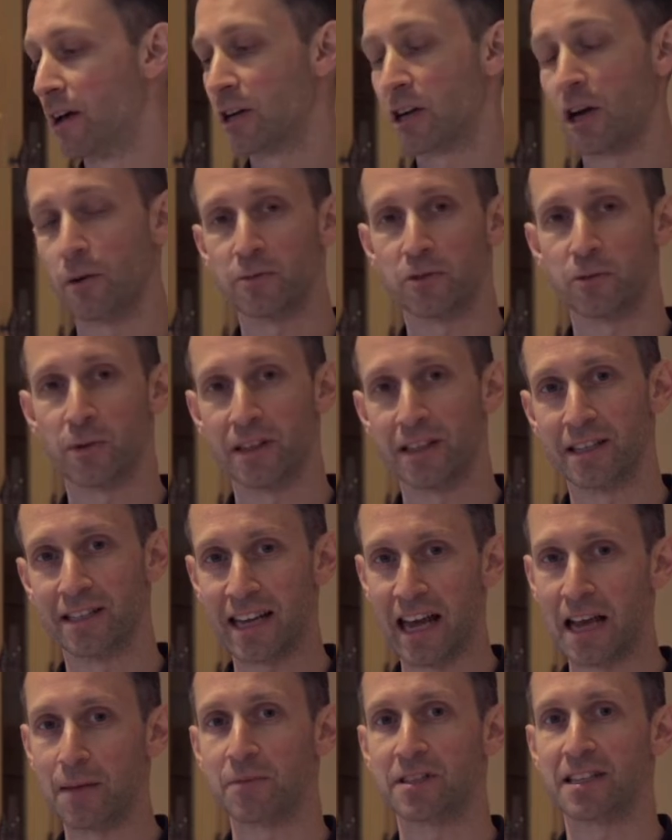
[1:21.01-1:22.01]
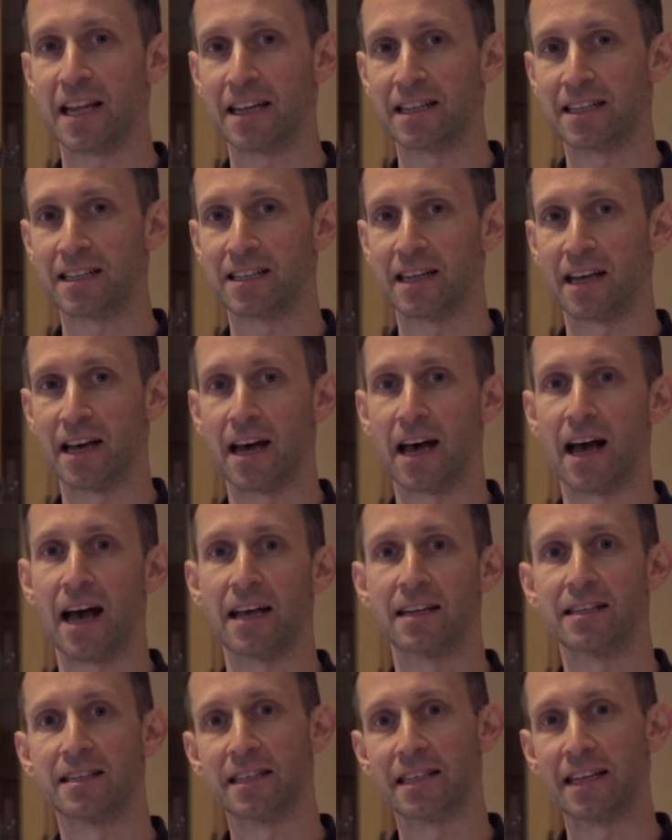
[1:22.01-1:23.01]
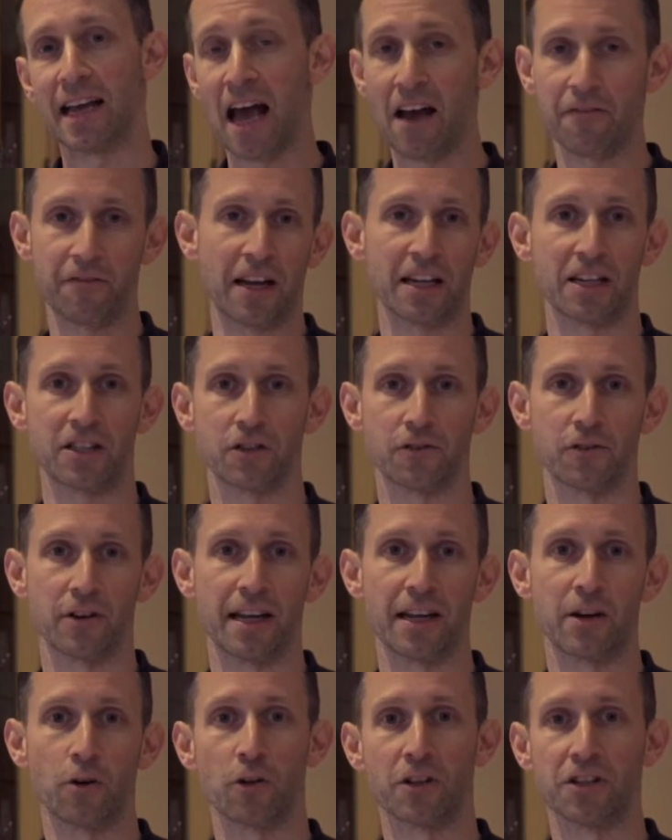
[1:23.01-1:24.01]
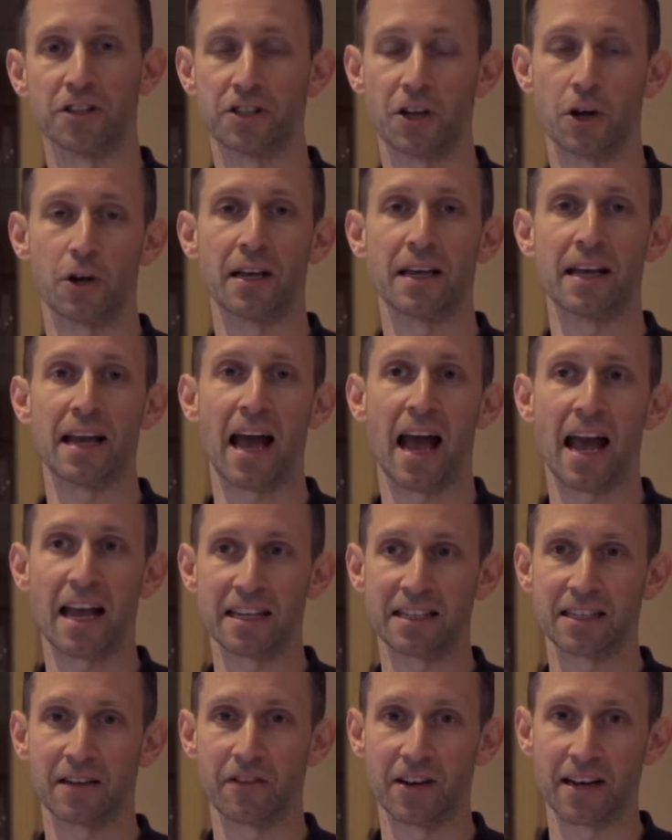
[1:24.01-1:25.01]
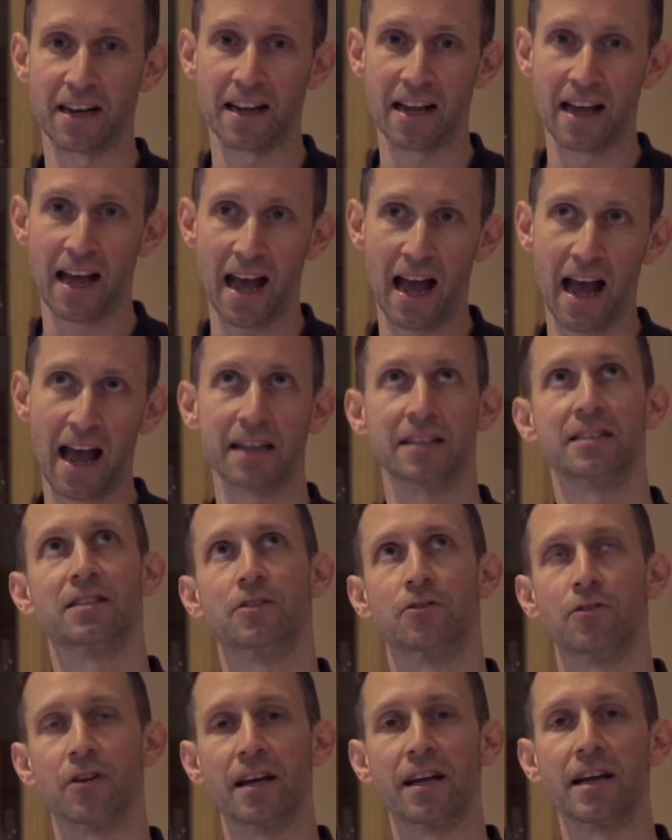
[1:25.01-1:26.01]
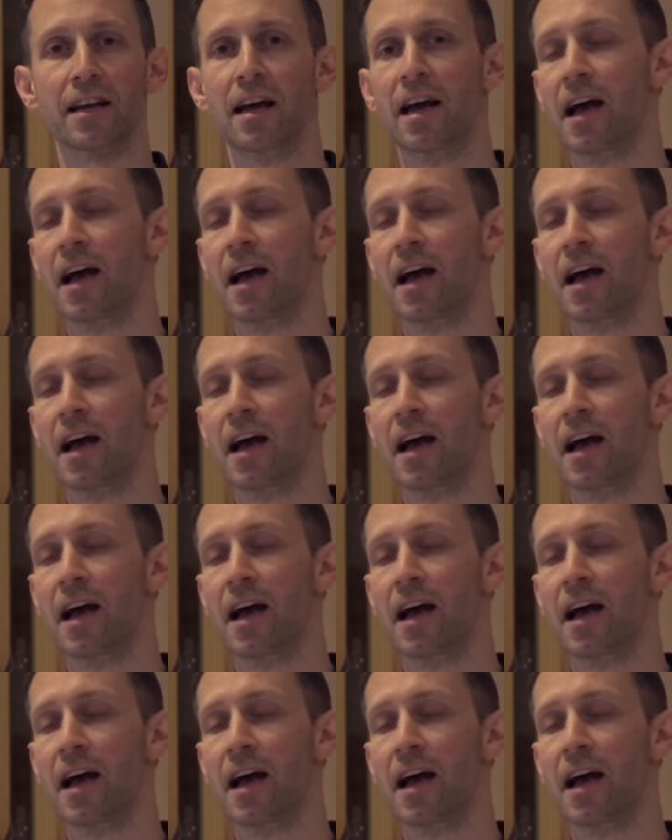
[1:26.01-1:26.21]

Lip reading: comes with the same sensor as the FX3 or the Sony a7S III,